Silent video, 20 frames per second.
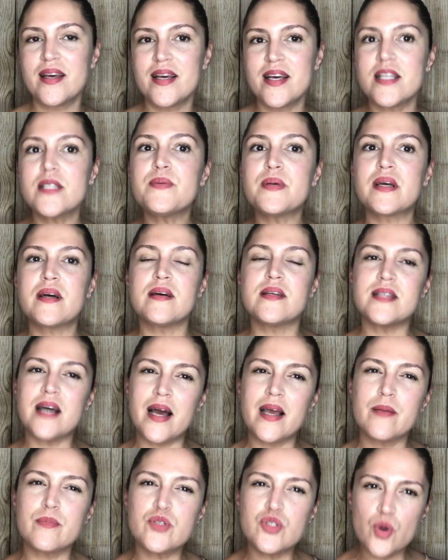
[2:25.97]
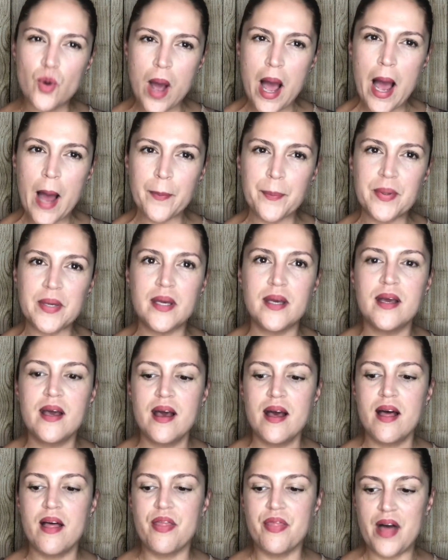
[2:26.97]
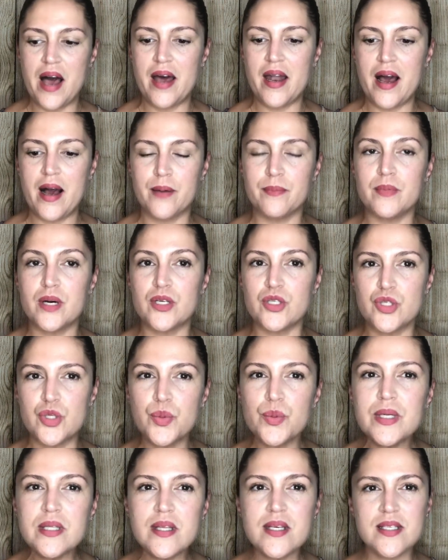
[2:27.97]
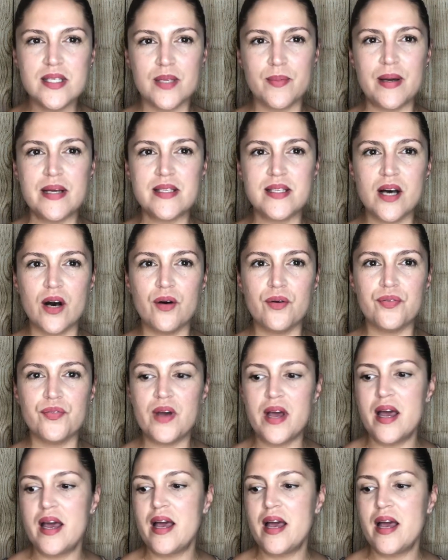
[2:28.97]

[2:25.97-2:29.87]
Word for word: is because I am so happy that I'm doing this to myself